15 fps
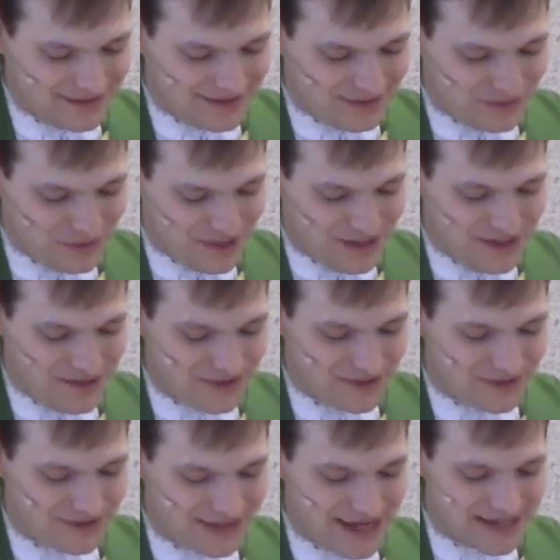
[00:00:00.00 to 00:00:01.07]
We hear
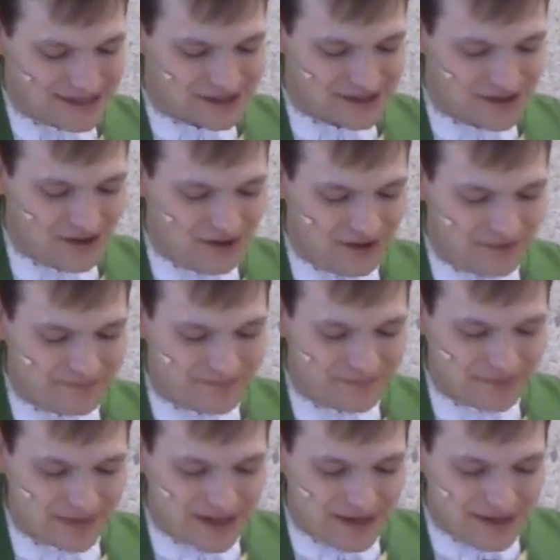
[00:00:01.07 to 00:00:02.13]
in that psalm,
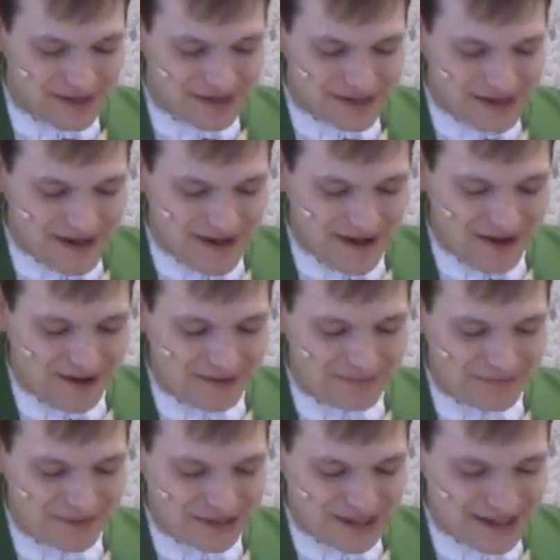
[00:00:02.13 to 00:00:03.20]
come,
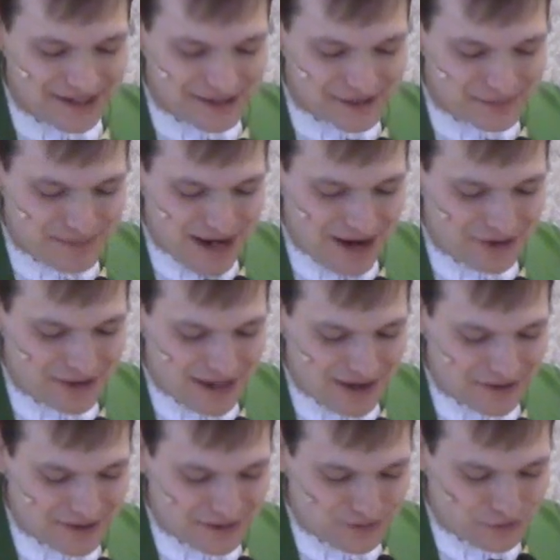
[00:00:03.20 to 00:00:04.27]
let us bow
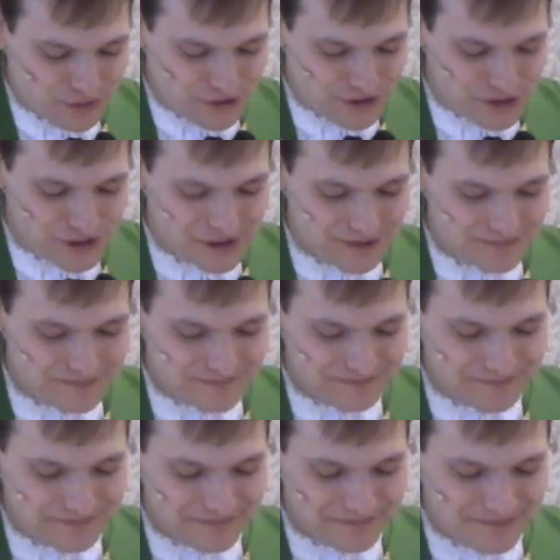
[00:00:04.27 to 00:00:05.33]
down and worship.
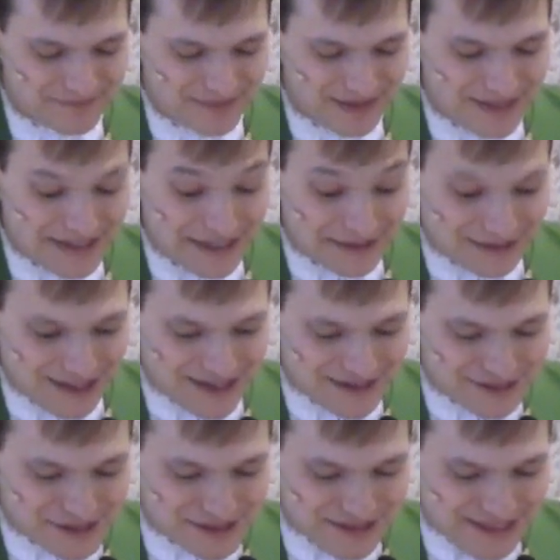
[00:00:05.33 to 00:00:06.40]
Let
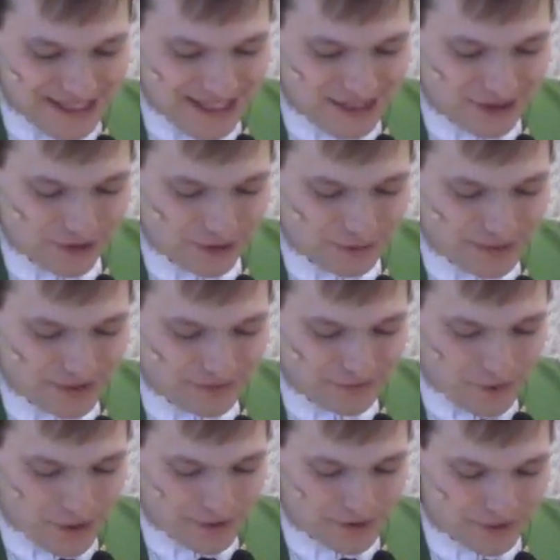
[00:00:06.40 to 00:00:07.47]
us kneel
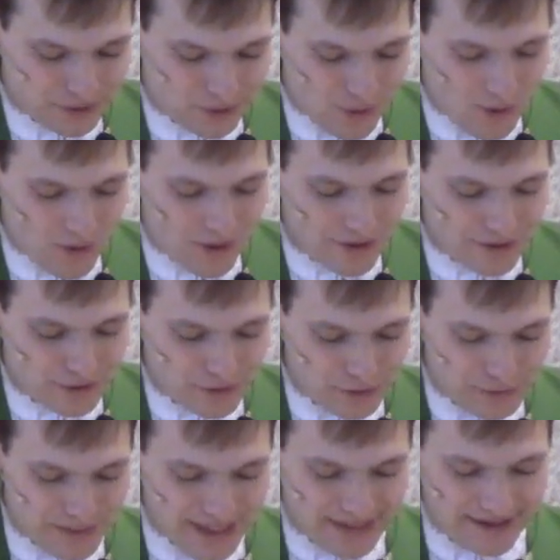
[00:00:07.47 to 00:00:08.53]
before the Lord who
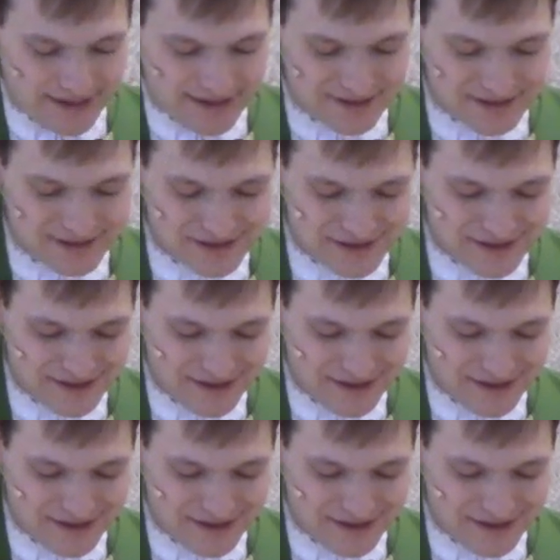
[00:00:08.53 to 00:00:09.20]
made us.